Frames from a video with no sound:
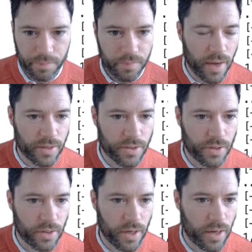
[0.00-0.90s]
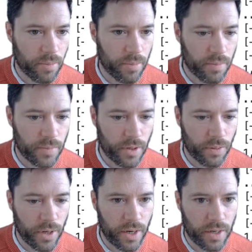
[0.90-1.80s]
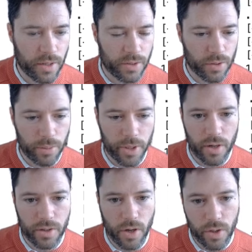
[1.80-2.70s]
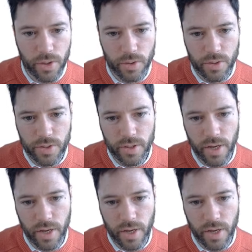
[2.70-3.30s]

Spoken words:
And the array is going to be called audios,